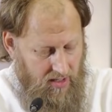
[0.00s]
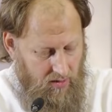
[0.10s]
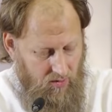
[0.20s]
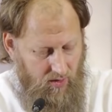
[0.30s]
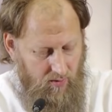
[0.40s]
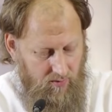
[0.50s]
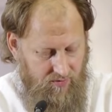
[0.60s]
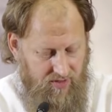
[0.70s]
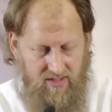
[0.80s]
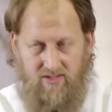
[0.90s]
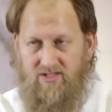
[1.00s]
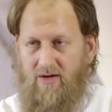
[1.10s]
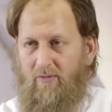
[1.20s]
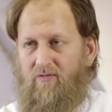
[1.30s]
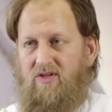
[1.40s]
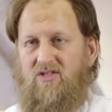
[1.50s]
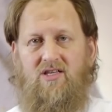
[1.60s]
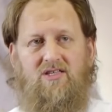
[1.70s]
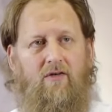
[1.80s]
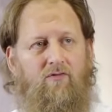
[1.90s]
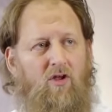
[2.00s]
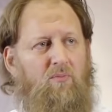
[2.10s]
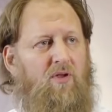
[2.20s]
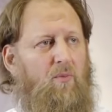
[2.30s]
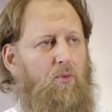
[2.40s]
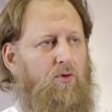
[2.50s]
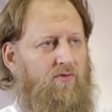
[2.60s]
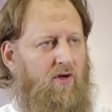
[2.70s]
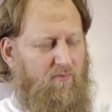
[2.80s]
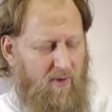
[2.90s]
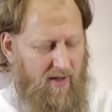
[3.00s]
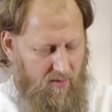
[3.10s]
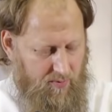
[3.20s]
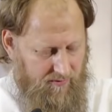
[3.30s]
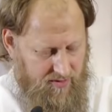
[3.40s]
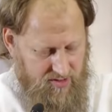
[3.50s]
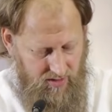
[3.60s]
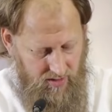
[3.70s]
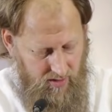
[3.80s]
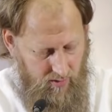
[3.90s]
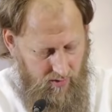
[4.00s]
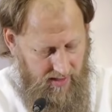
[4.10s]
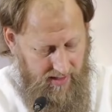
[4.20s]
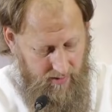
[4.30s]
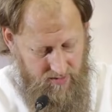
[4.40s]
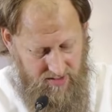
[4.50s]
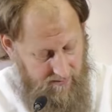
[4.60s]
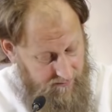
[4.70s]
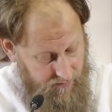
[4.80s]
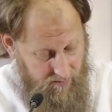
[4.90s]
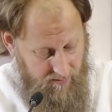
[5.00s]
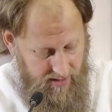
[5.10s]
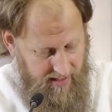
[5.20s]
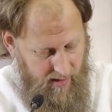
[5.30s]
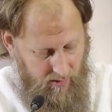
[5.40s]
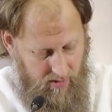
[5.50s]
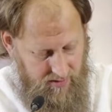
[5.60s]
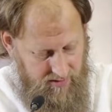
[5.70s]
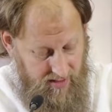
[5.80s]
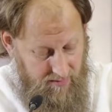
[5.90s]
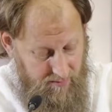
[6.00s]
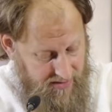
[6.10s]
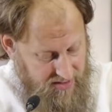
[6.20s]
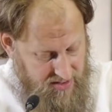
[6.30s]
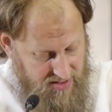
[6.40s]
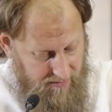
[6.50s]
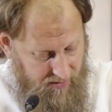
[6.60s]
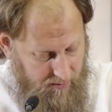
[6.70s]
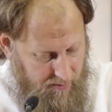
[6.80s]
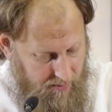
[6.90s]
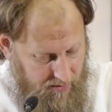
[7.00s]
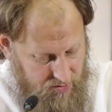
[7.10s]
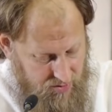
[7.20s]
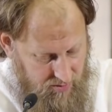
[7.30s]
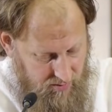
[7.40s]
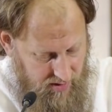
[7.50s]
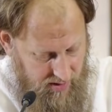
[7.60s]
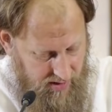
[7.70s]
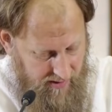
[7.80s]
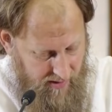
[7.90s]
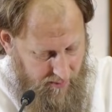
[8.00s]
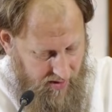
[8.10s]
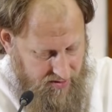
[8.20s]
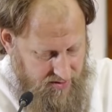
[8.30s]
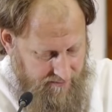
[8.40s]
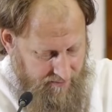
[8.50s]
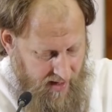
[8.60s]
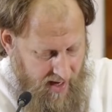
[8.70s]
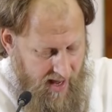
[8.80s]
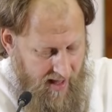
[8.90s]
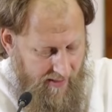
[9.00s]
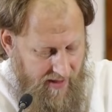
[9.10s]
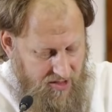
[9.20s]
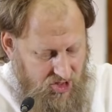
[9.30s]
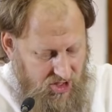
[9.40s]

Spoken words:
although some of these things have not been approved of by the Prophet sallallahu alaihi wasallam from in our deen, but this is something people used to do in the past. Then